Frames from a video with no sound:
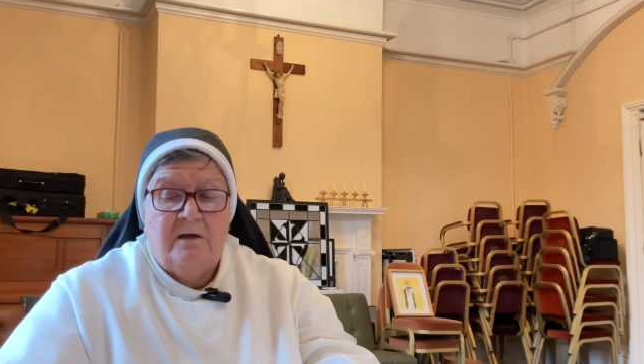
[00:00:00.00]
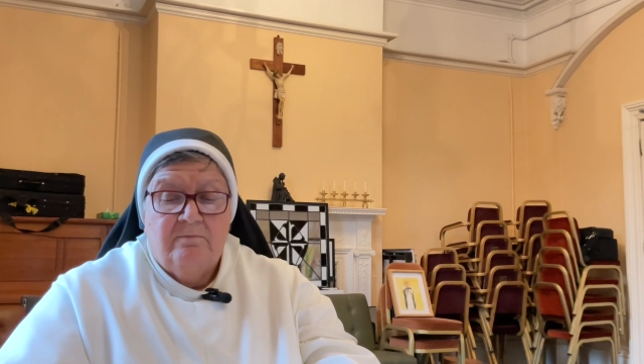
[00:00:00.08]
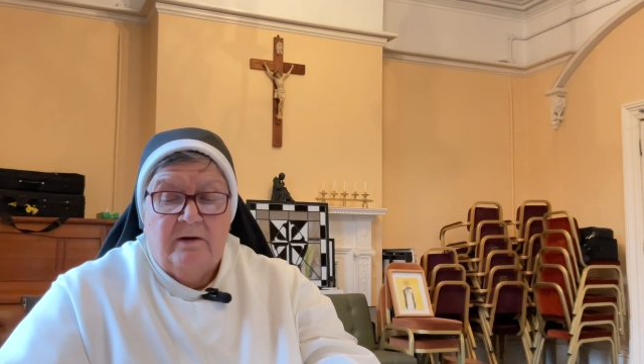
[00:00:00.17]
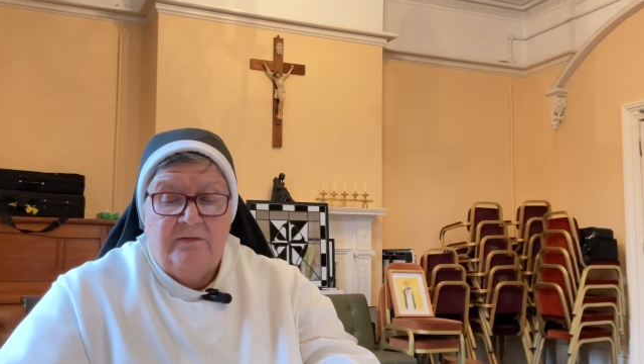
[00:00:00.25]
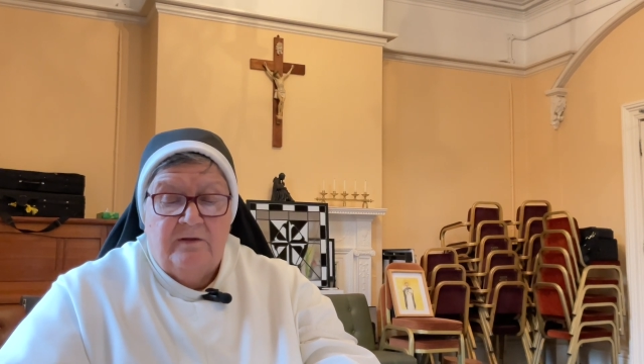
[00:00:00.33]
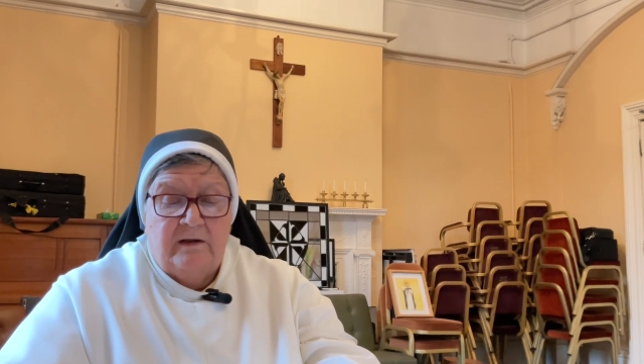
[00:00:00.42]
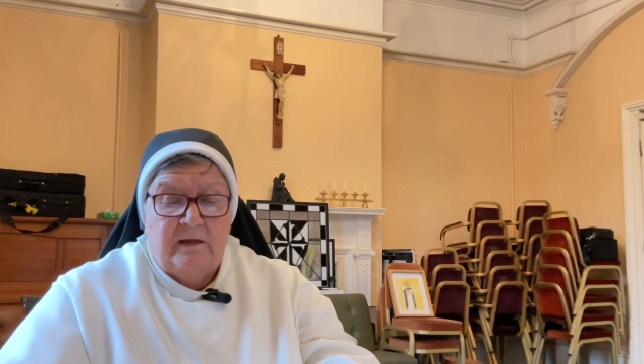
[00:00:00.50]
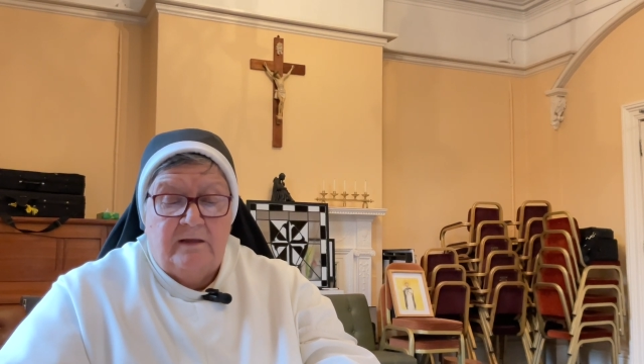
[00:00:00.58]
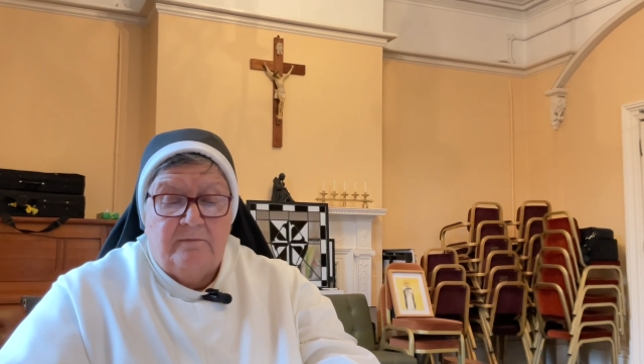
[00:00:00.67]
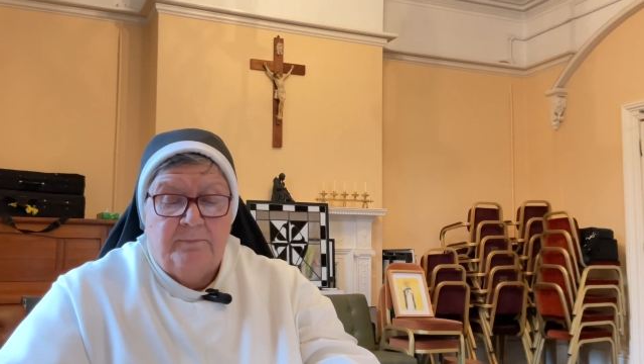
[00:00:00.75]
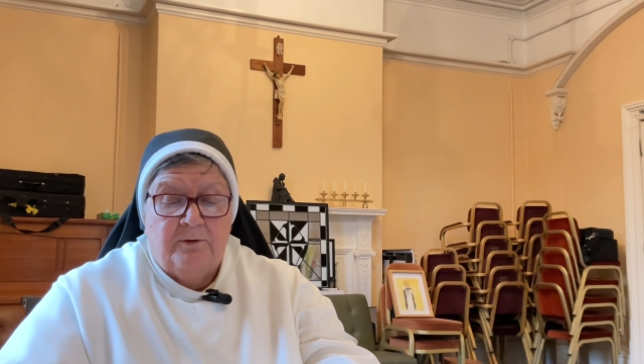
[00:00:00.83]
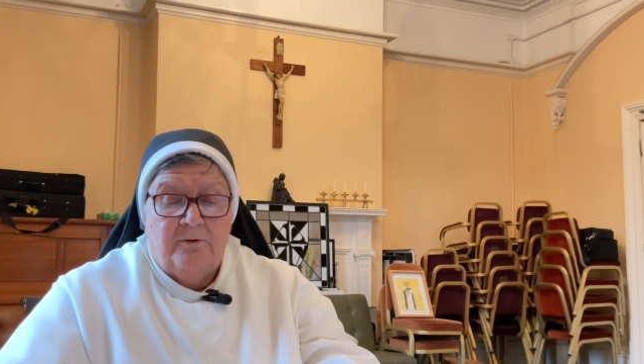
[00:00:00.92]
by the
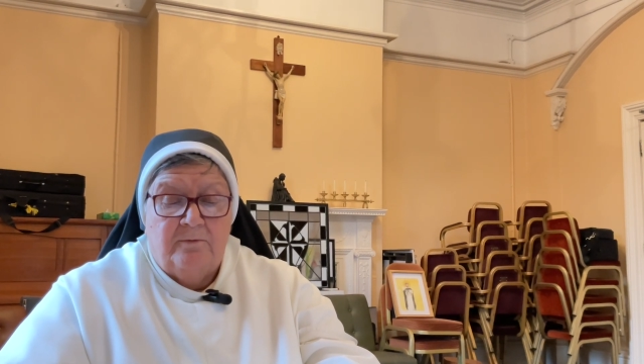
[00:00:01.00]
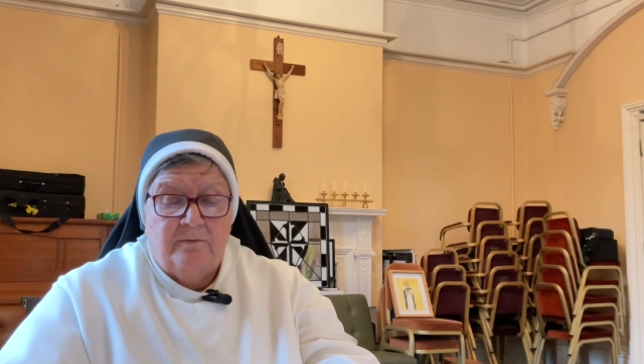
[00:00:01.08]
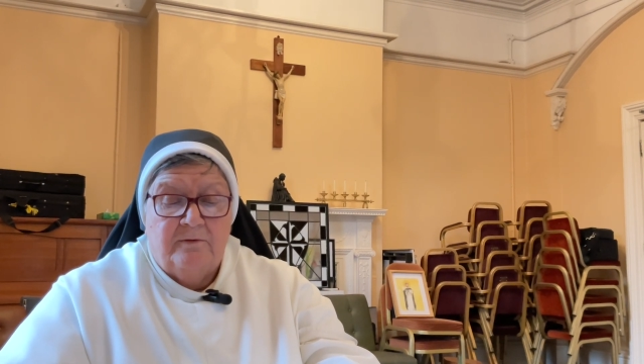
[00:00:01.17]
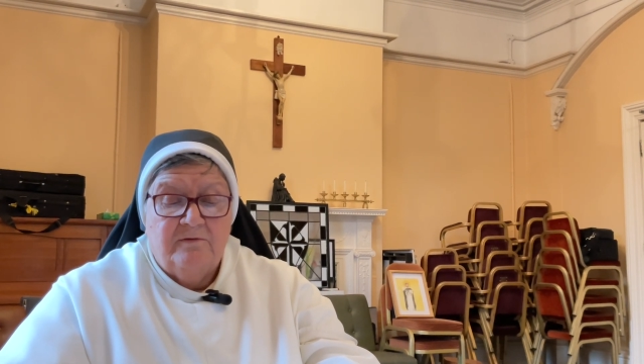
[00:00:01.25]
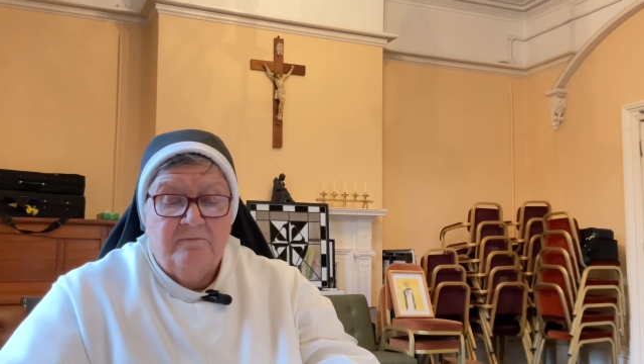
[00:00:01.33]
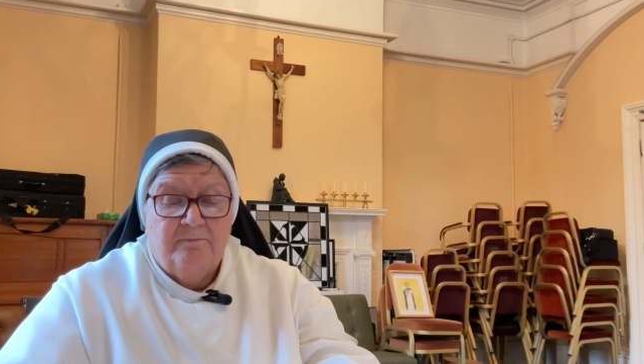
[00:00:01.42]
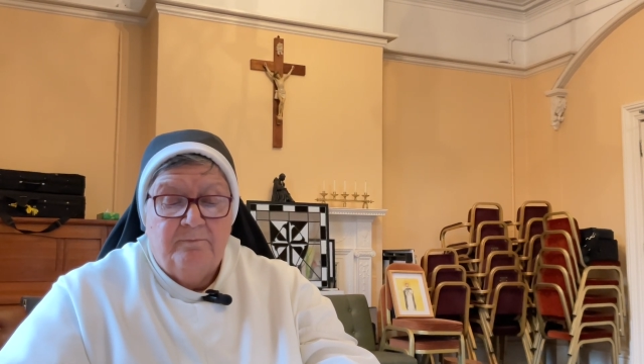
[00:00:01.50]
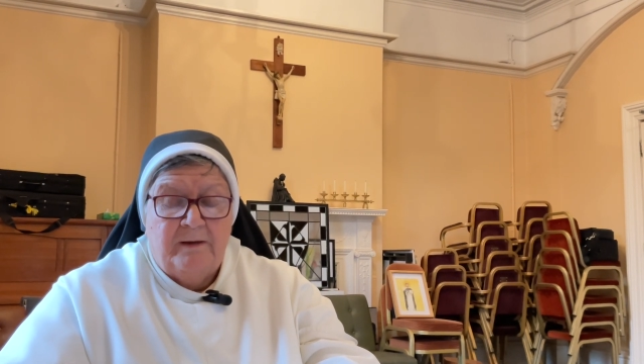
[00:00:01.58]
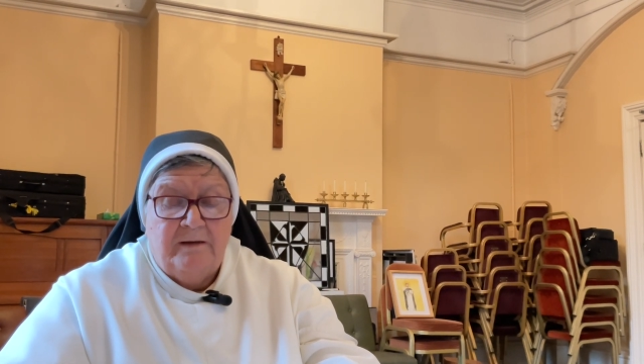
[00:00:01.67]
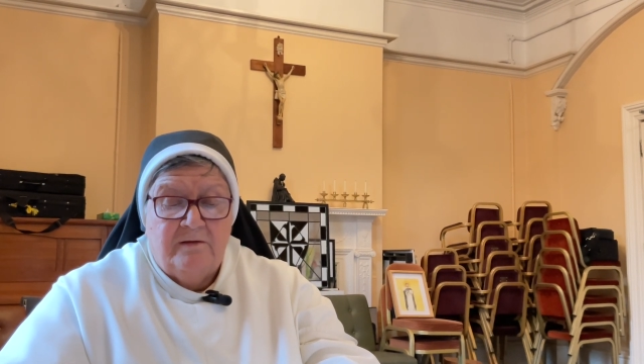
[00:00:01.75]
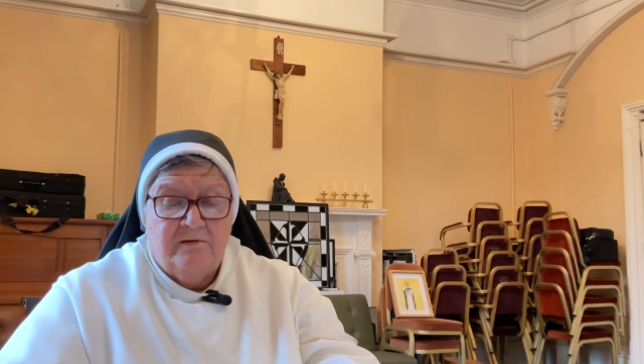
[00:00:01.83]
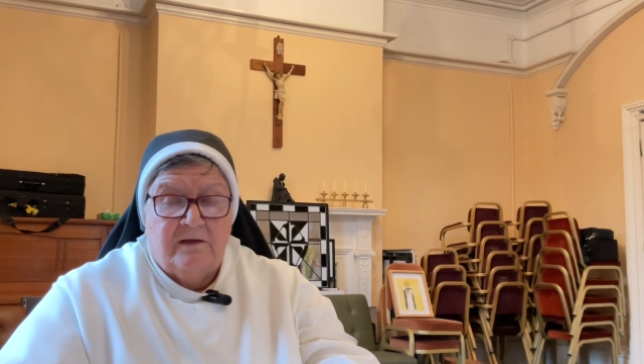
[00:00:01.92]
late Pope
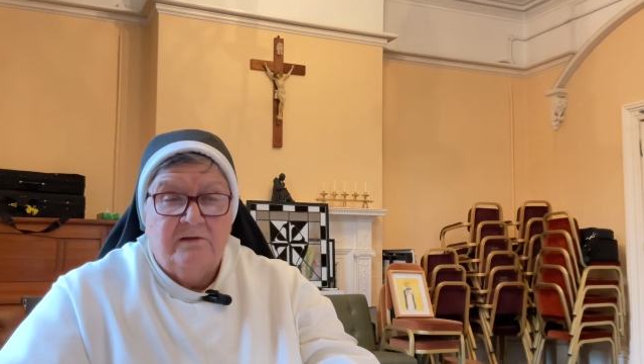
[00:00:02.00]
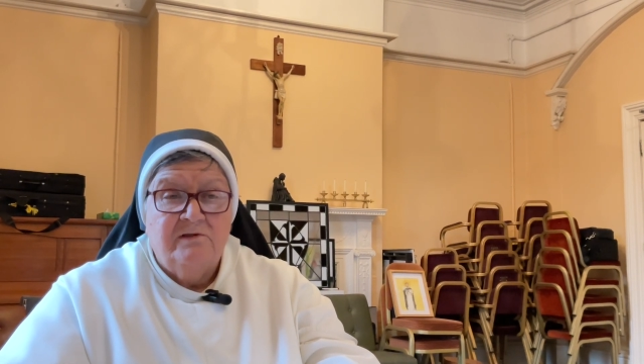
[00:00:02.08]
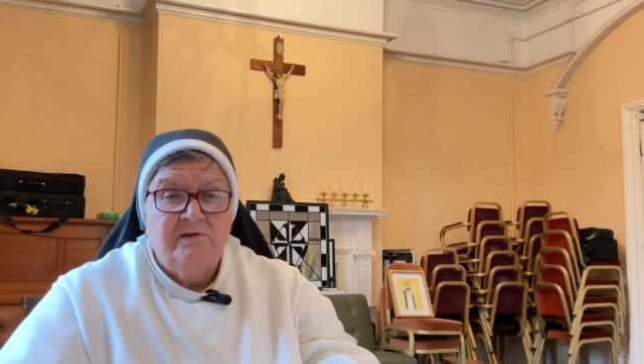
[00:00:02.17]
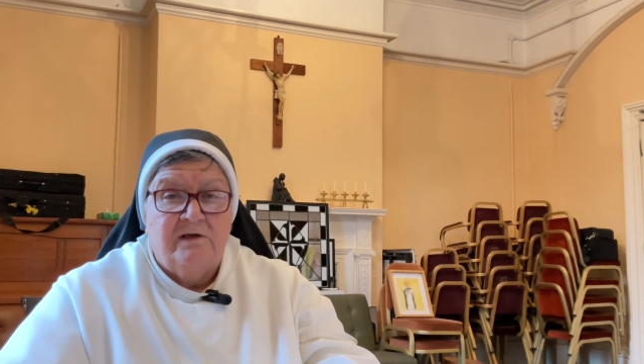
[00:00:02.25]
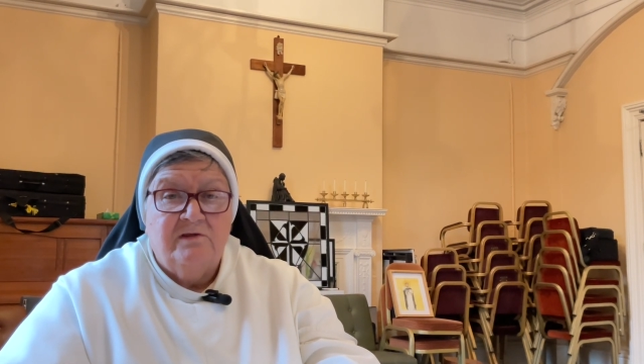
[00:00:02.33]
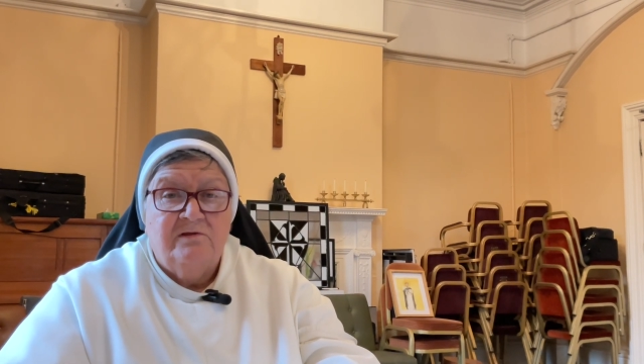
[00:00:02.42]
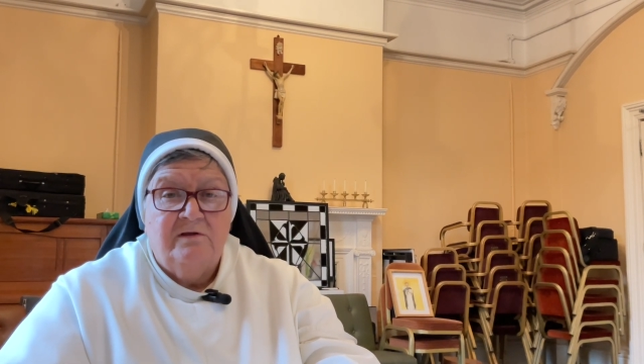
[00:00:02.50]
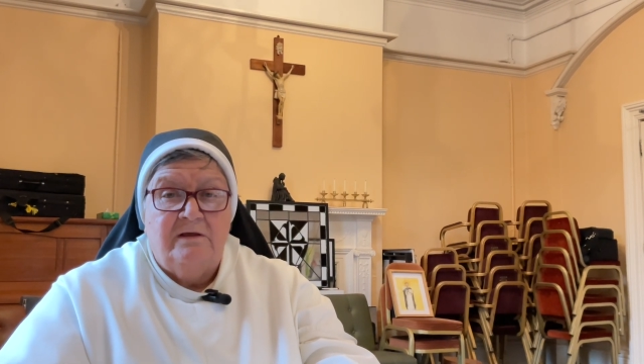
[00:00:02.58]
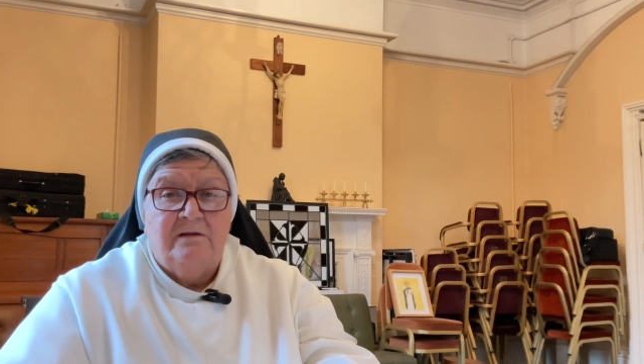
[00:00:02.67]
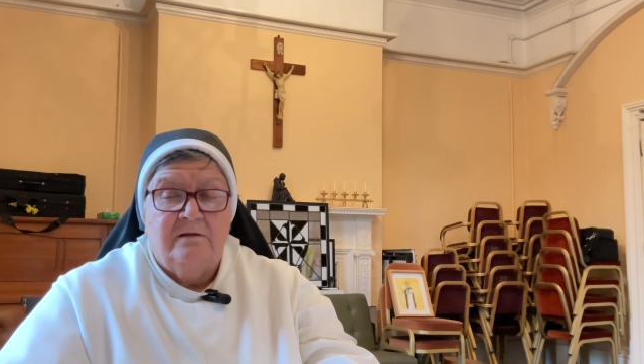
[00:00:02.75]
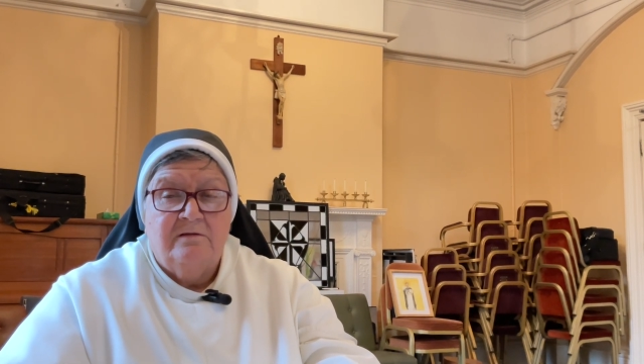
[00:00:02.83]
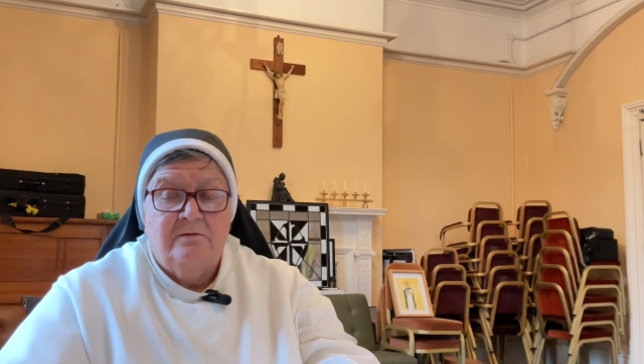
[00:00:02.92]
Benedict XVI,